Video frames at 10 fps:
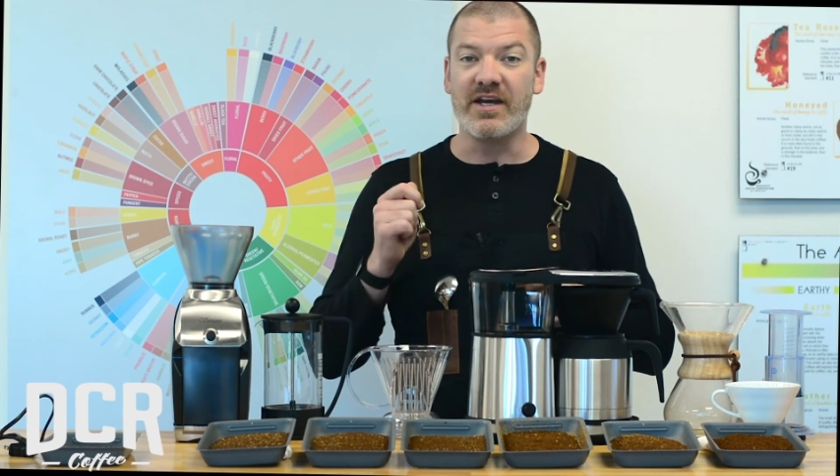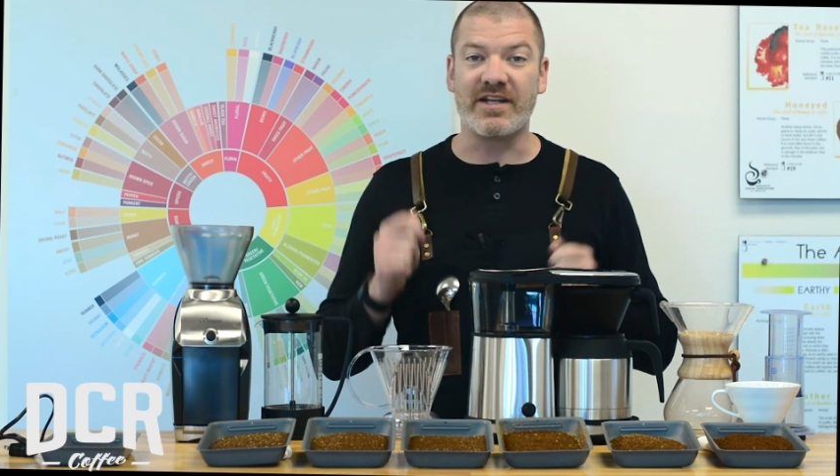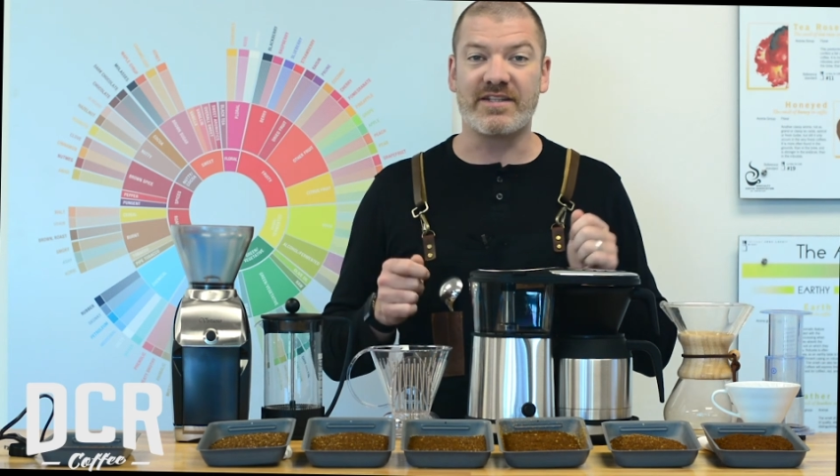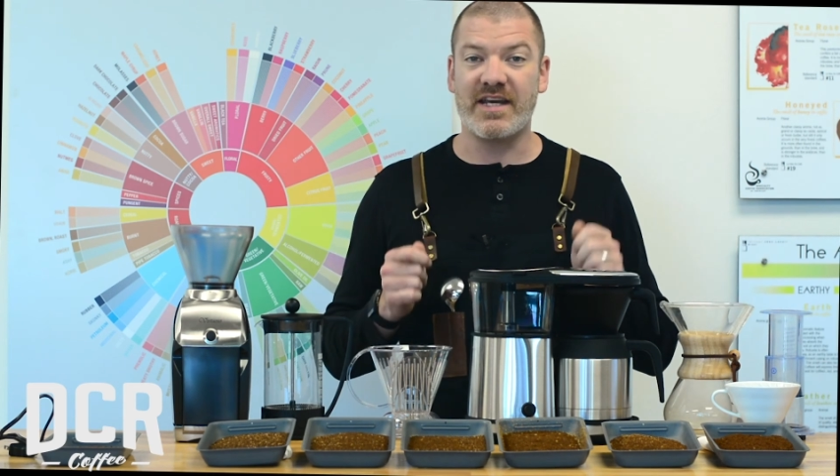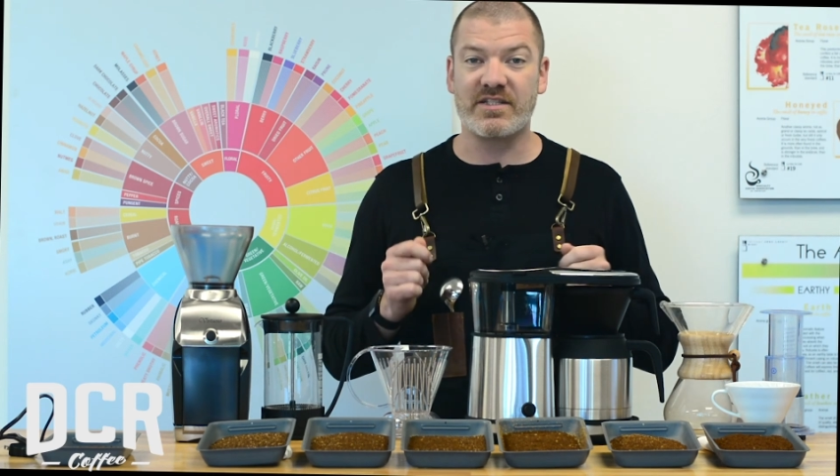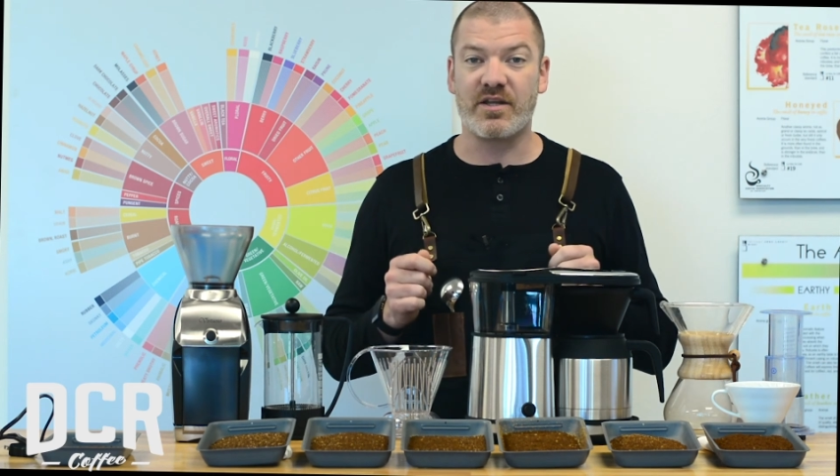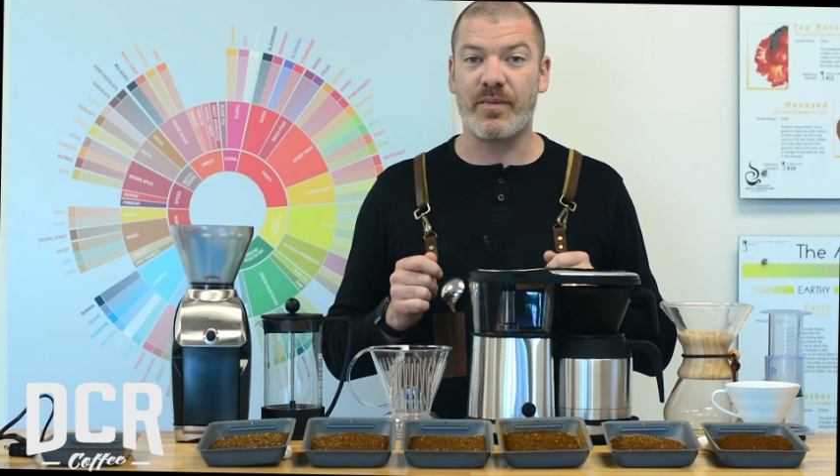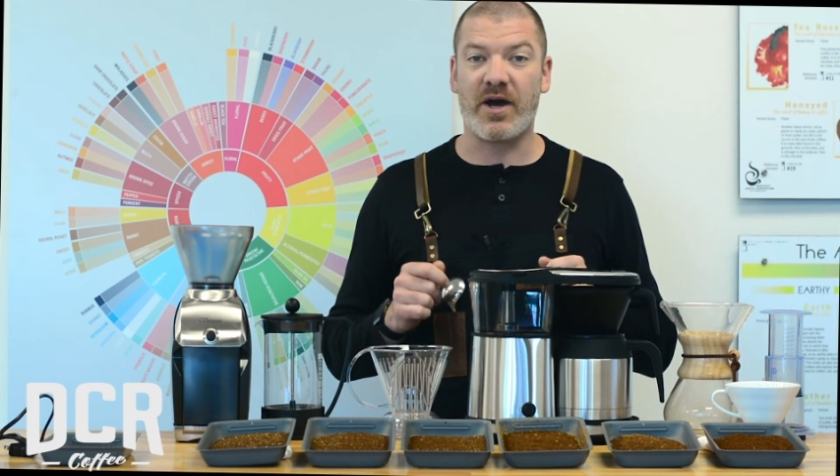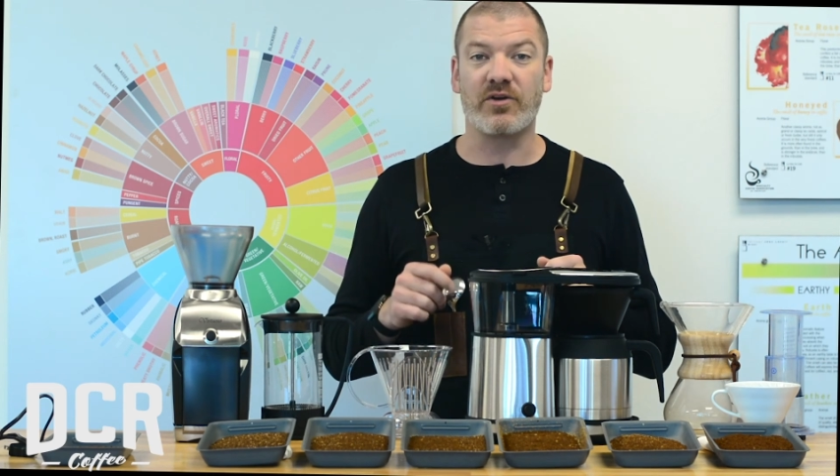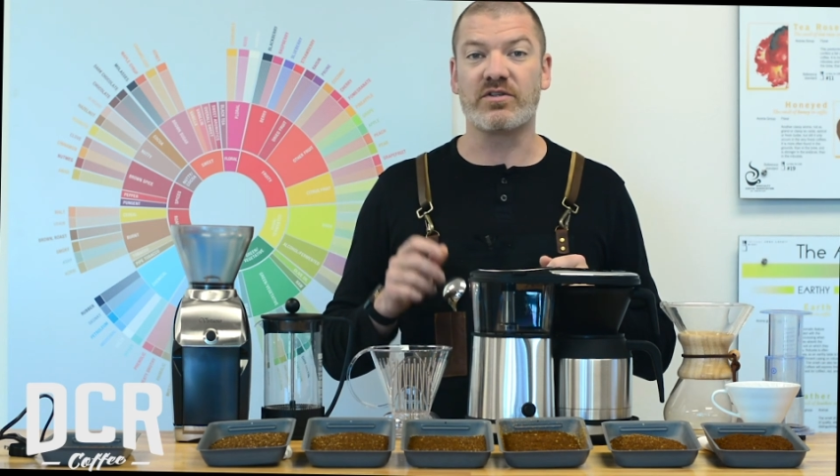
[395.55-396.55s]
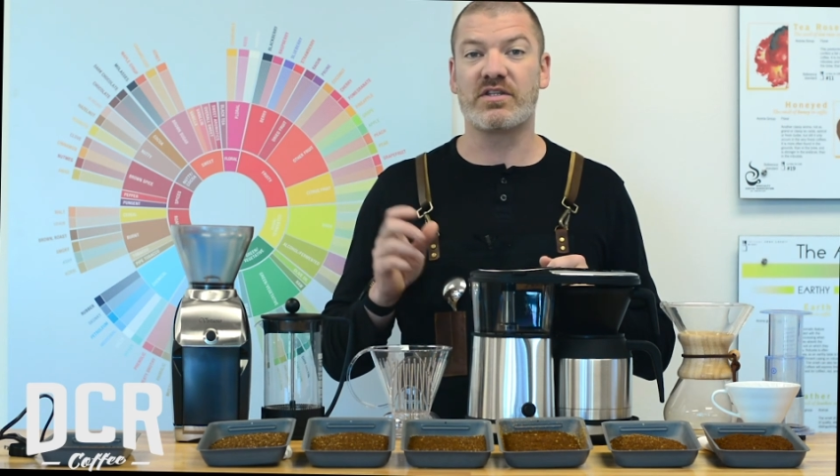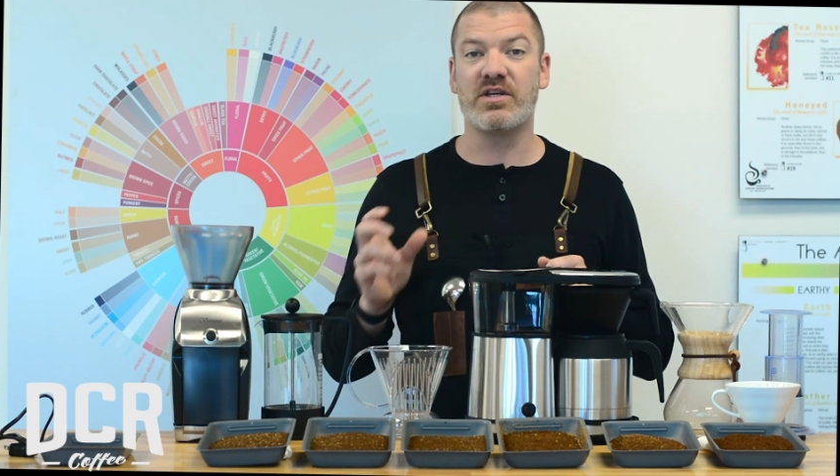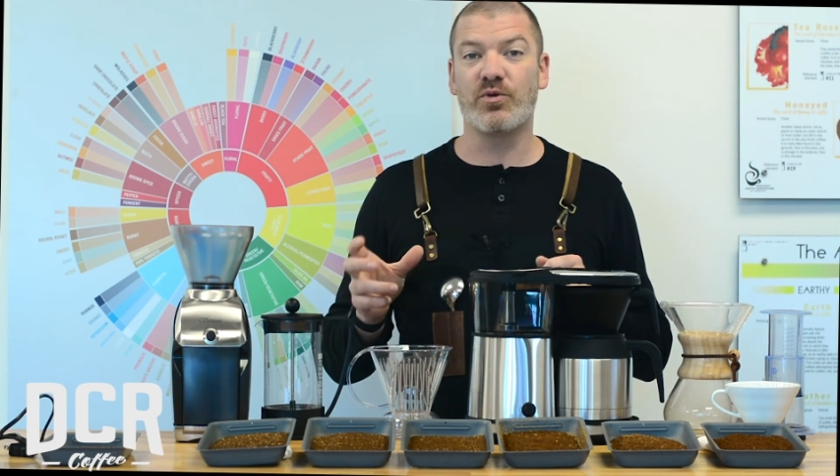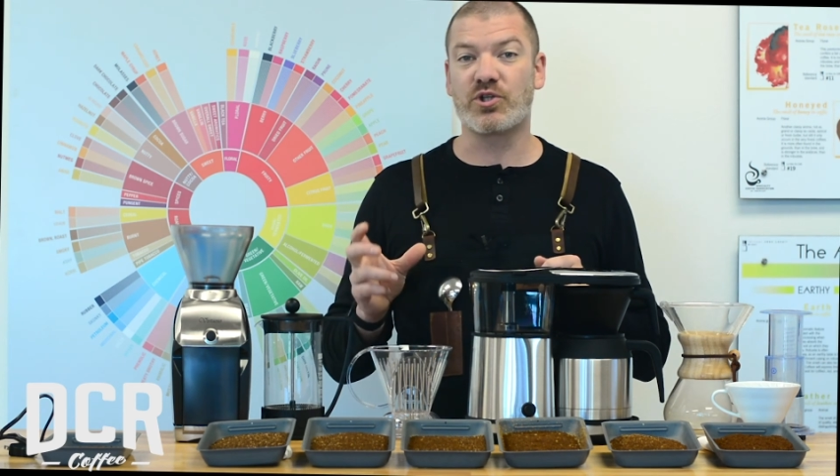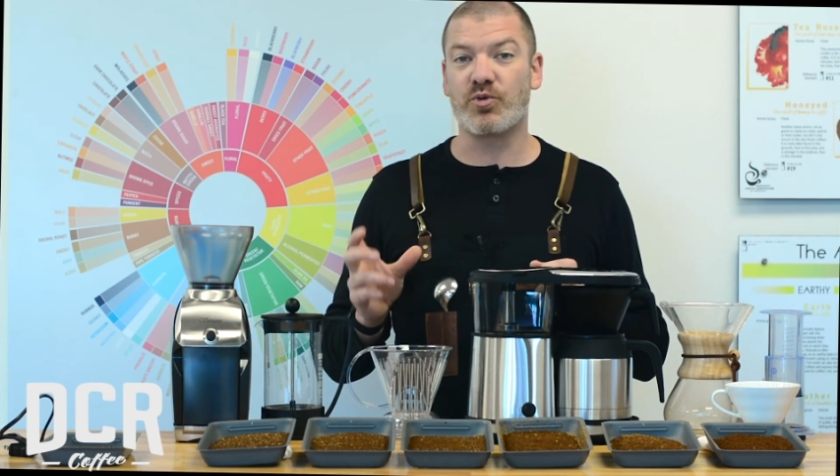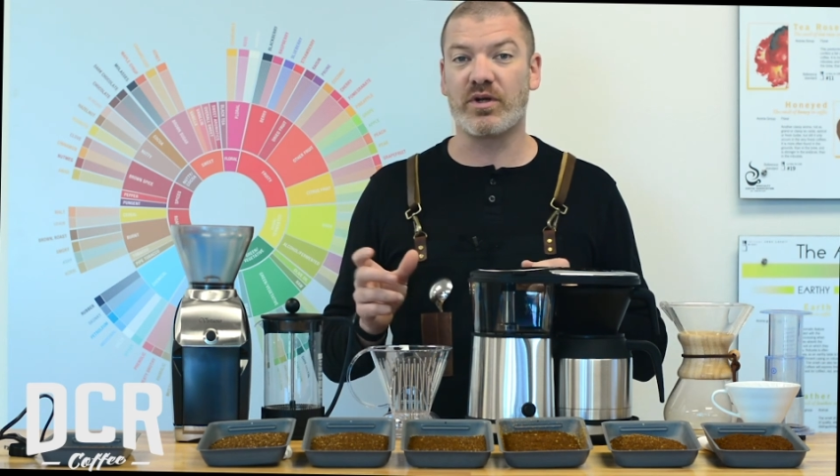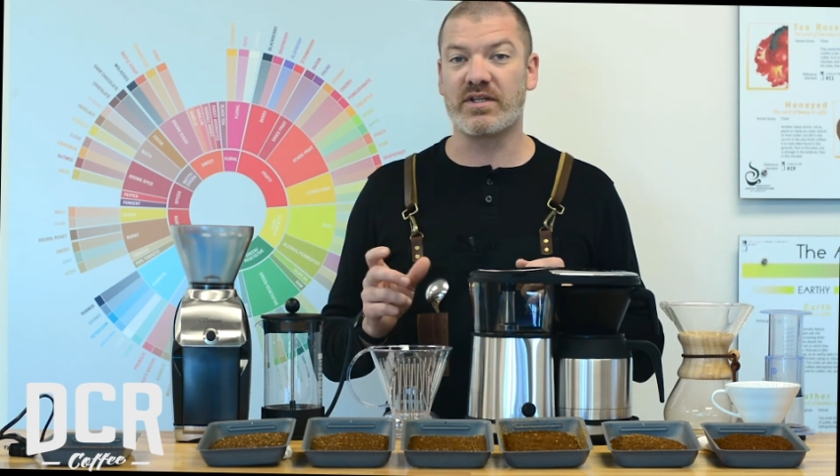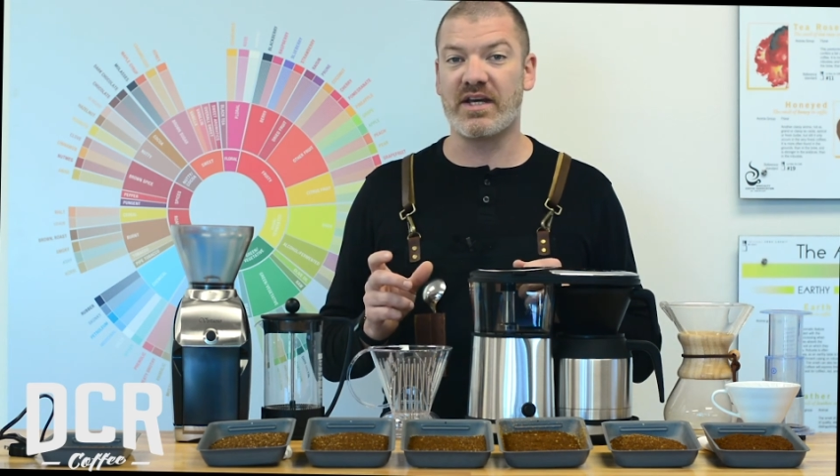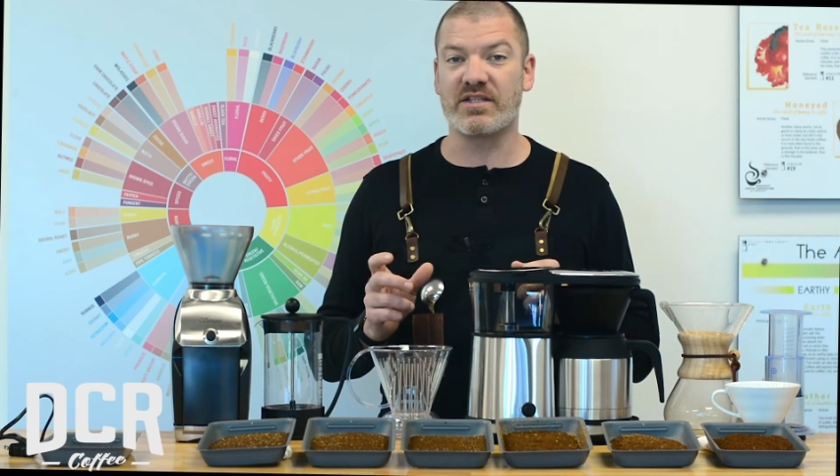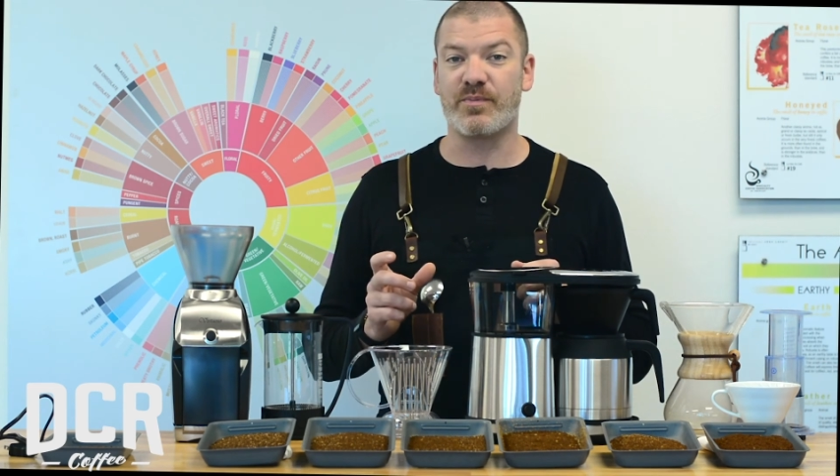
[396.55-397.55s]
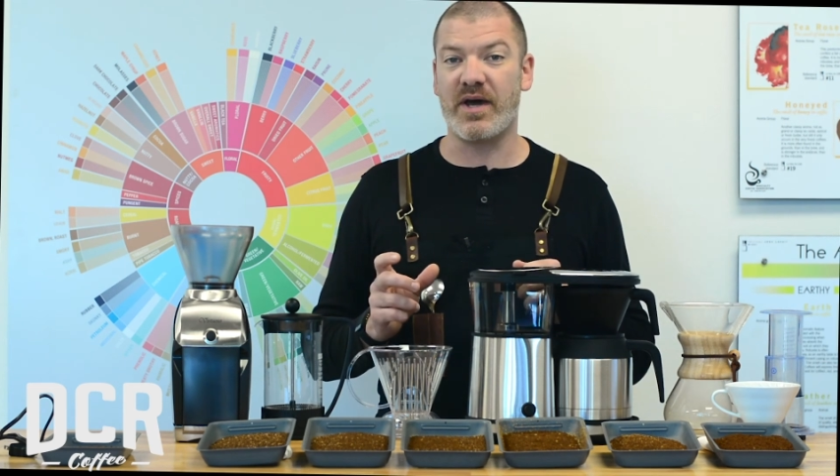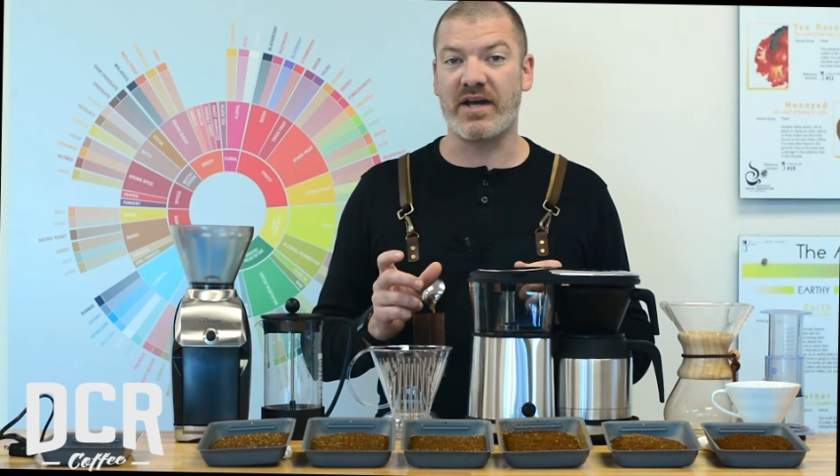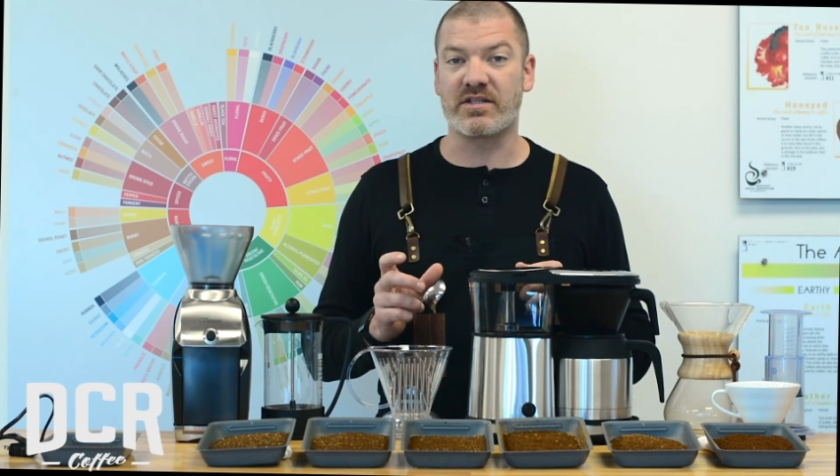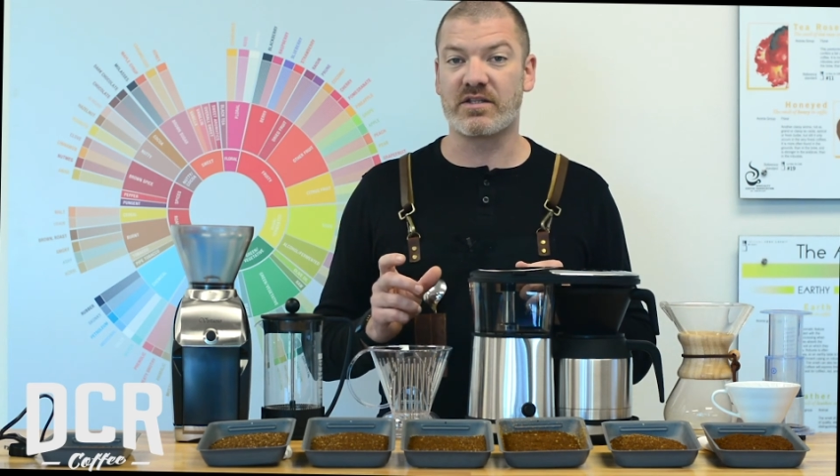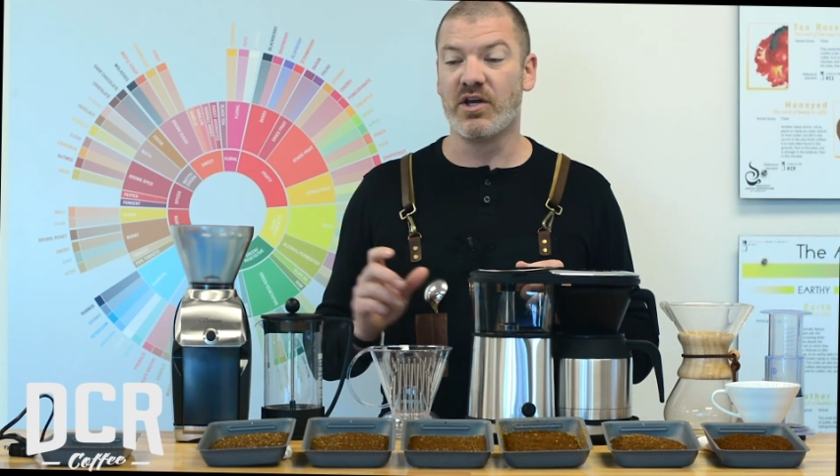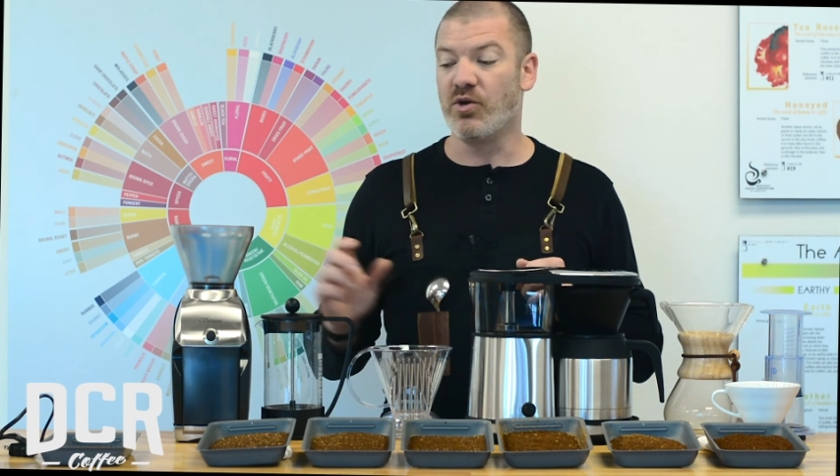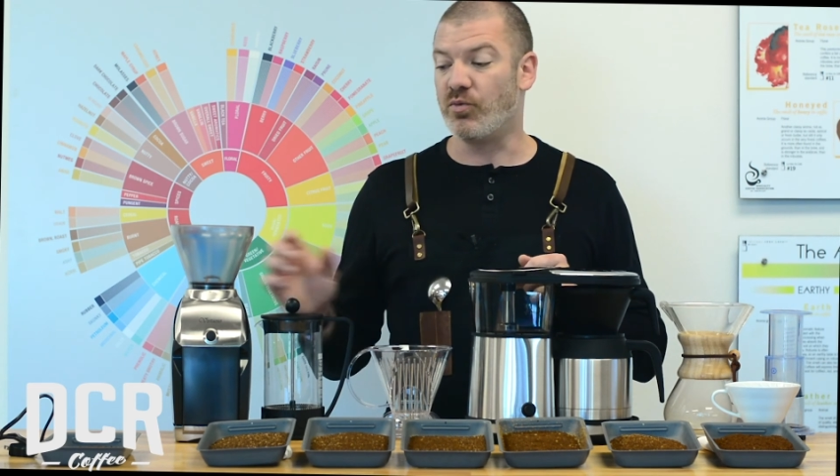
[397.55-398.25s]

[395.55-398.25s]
and taste them out and see which one tastes best